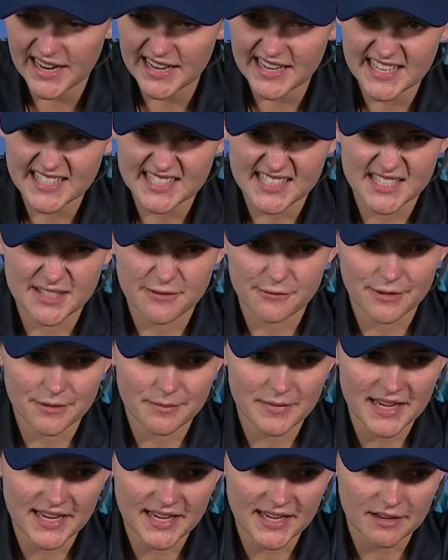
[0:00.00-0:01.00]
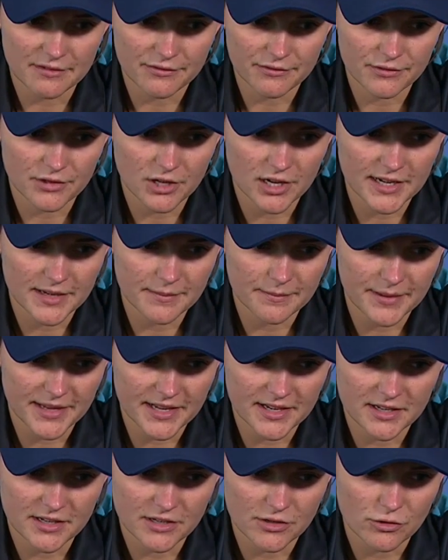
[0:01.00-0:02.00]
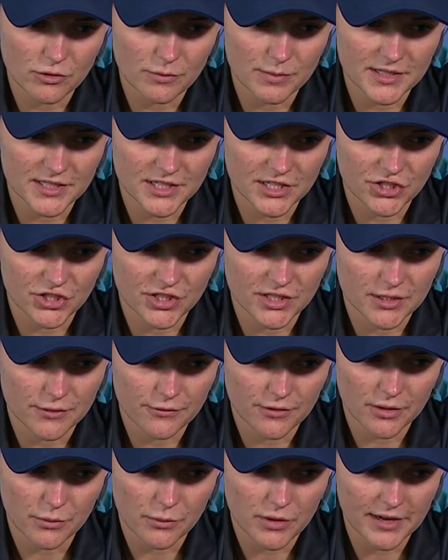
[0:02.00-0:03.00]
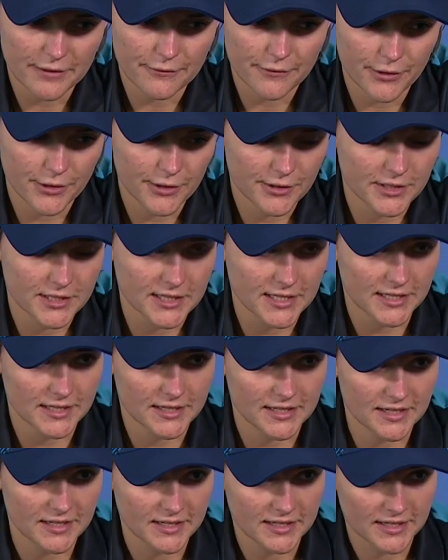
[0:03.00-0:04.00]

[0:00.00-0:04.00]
I guess for me, I've kind of batted in all positions for the White Ferns, and